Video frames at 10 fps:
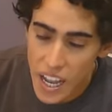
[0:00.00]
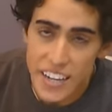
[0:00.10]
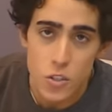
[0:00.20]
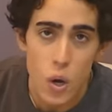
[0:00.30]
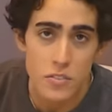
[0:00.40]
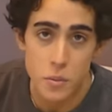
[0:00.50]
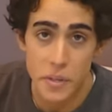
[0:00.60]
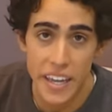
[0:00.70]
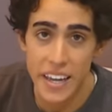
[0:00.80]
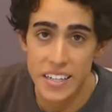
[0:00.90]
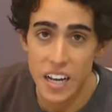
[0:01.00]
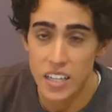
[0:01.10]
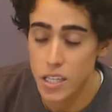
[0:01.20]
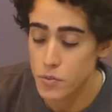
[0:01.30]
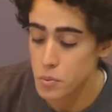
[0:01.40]
I do have some
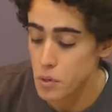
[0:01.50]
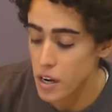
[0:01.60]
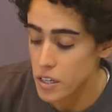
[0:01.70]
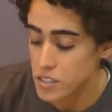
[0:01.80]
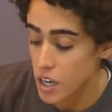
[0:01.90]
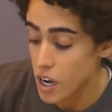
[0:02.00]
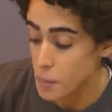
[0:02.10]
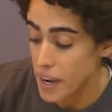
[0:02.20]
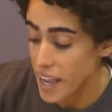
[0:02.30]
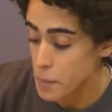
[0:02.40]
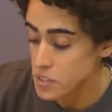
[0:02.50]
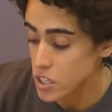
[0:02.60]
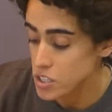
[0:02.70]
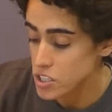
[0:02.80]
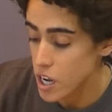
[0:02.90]
CanCon liver products on my
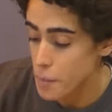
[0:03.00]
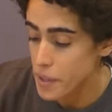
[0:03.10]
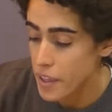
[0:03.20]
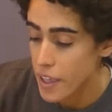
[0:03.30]
Amazon shop.